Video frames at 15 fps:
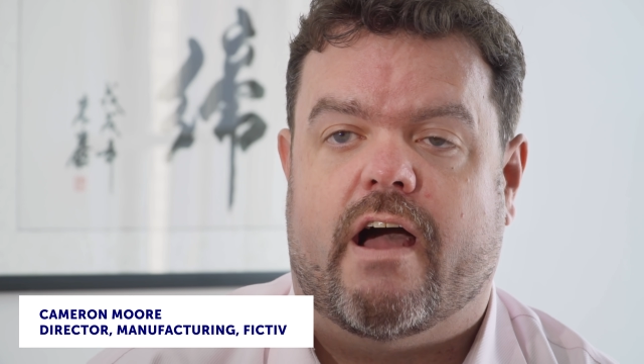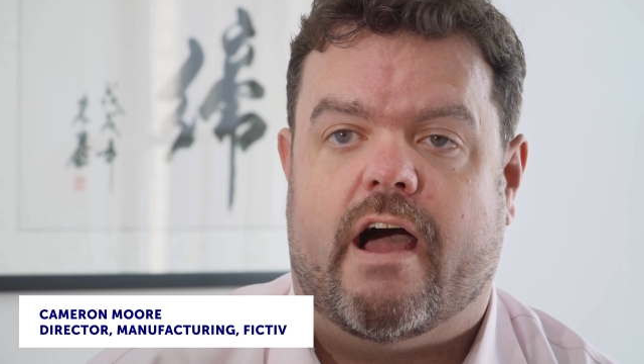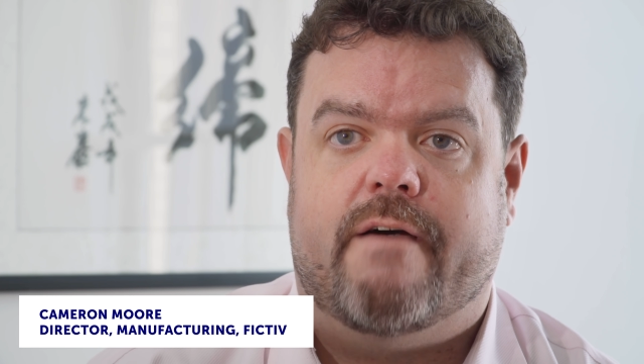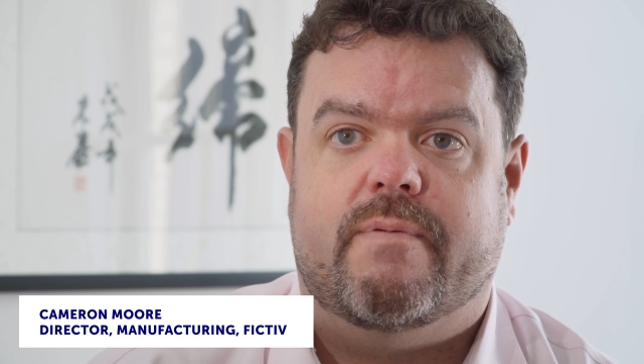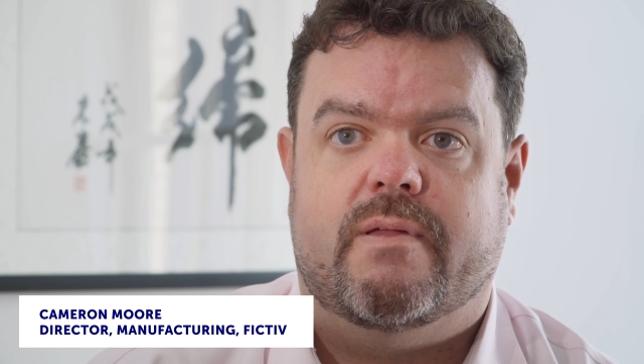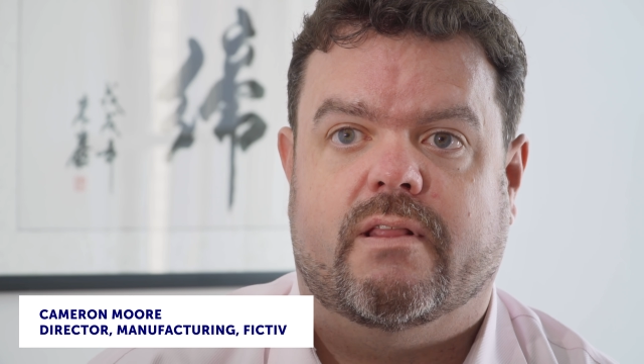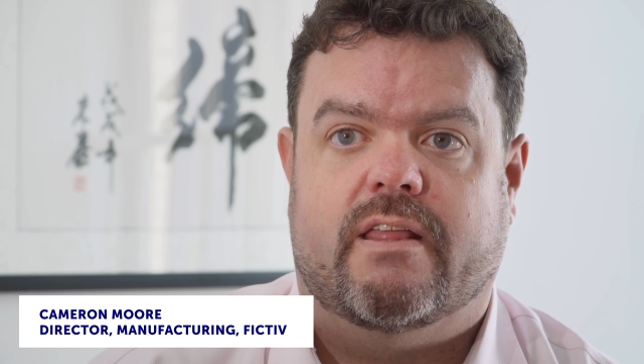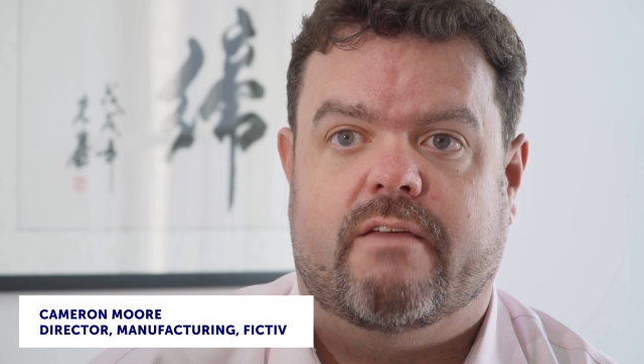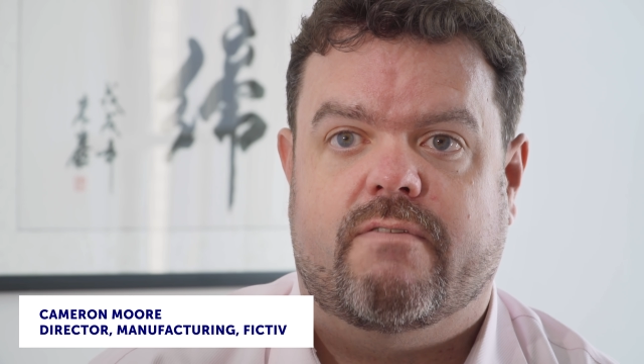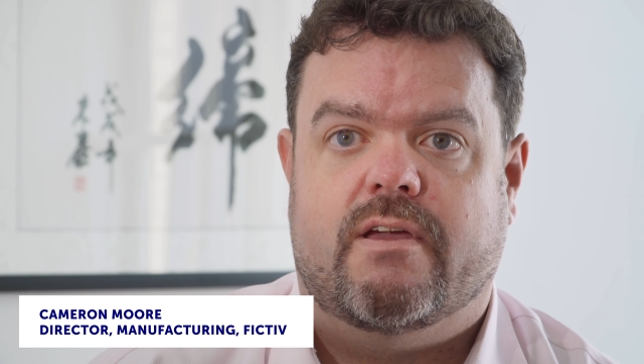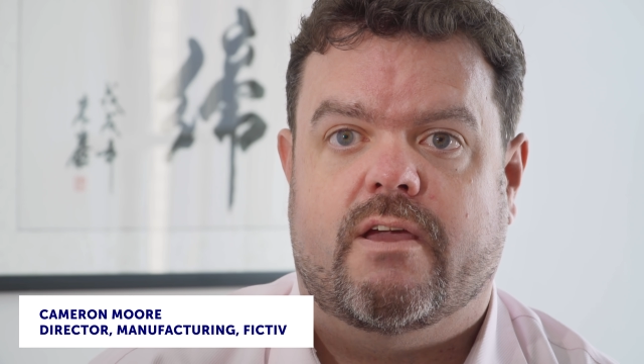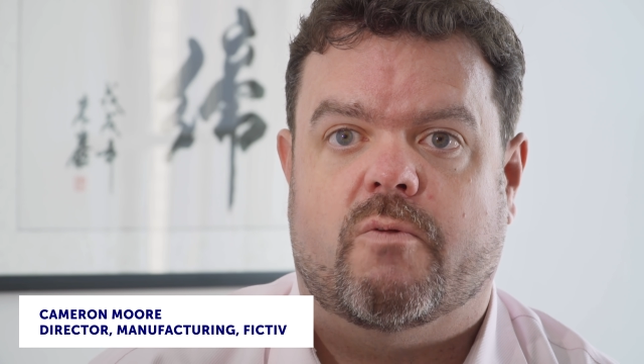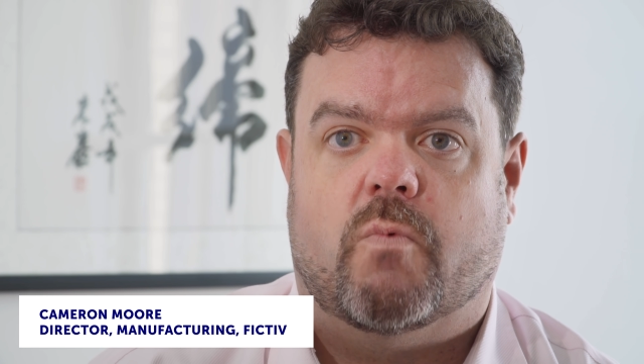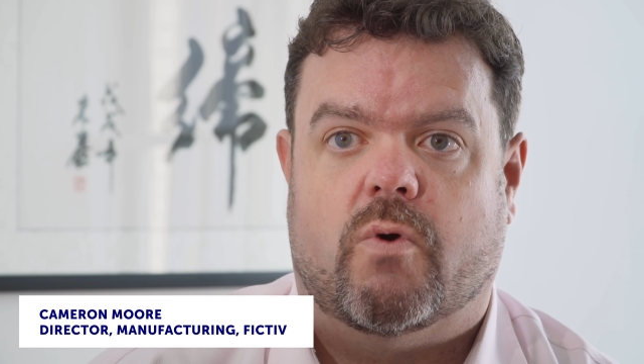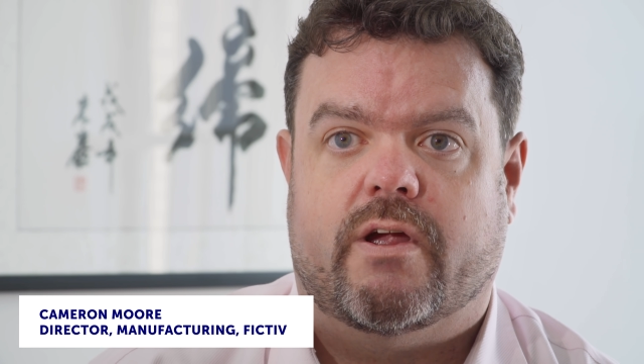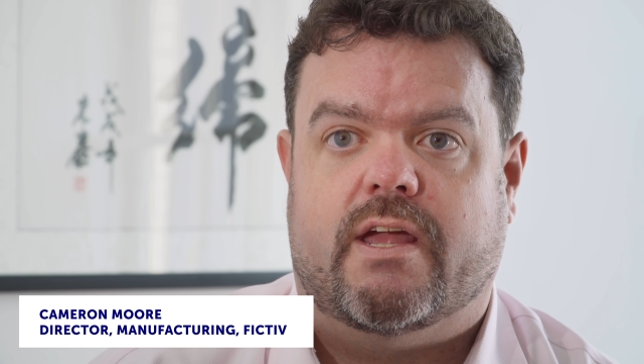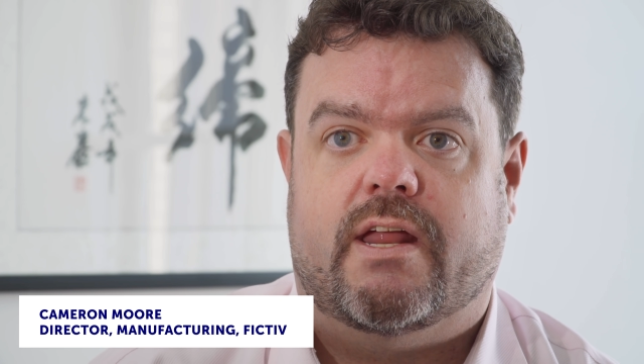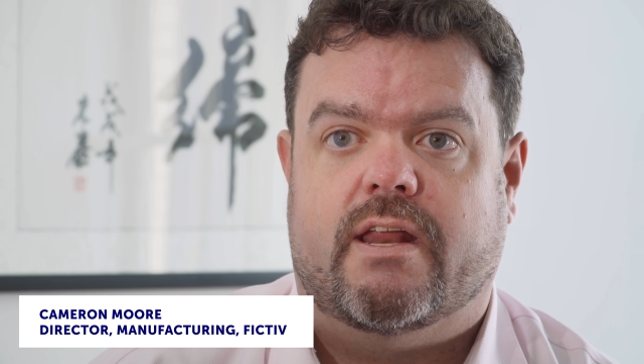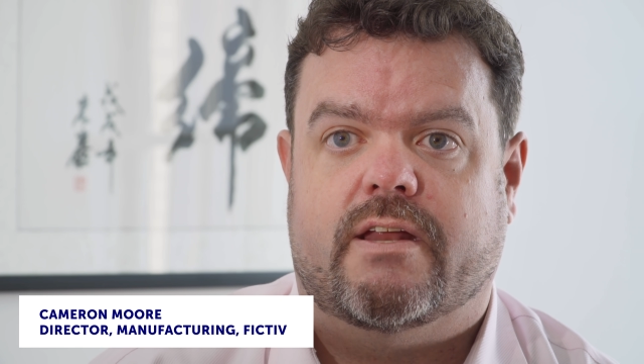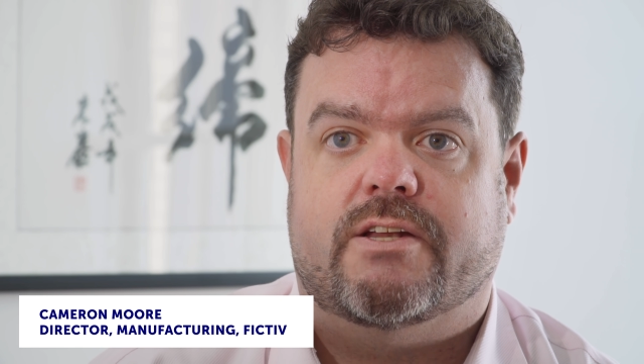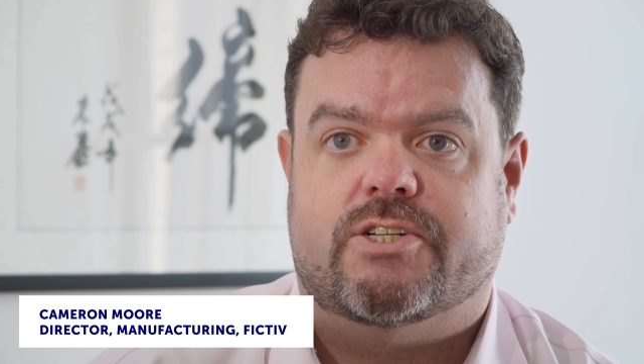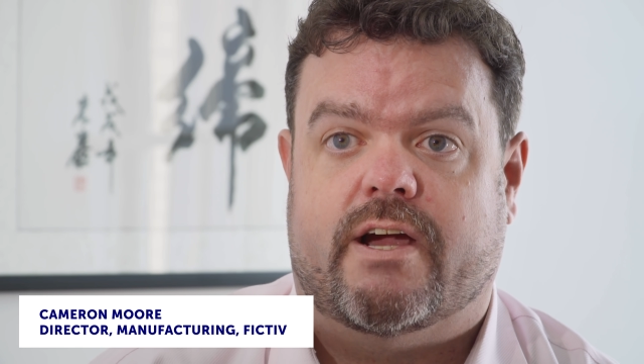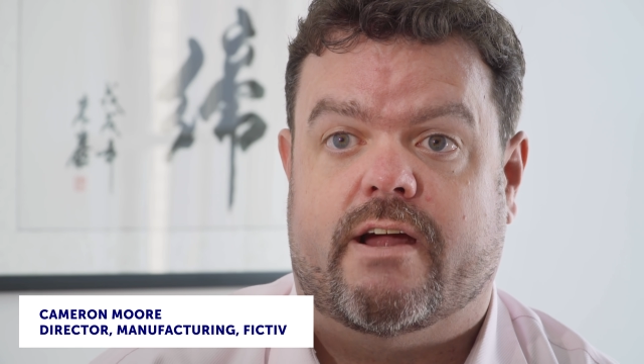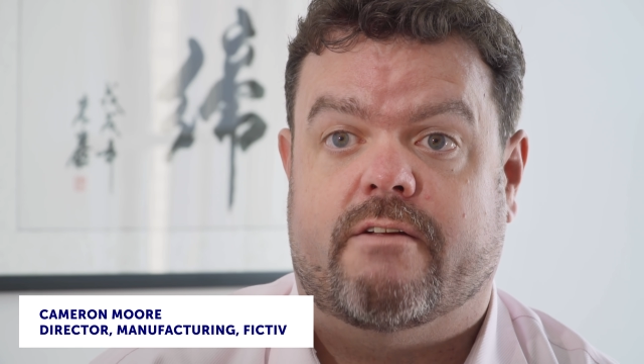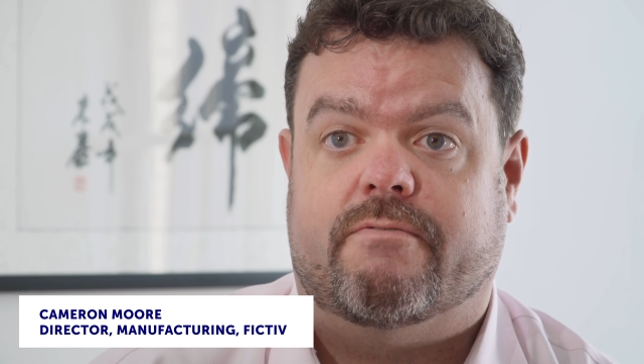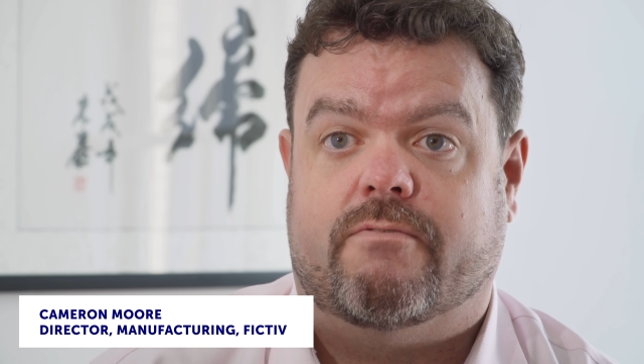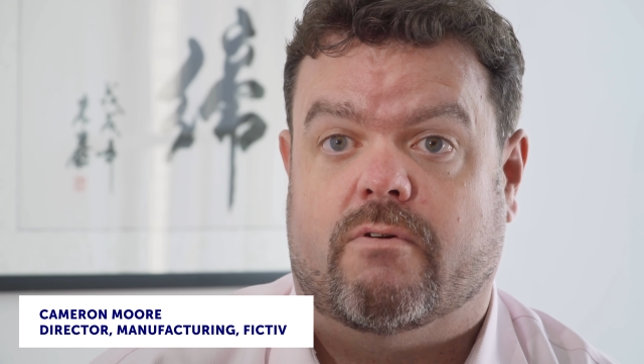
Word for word: I've been living and working in China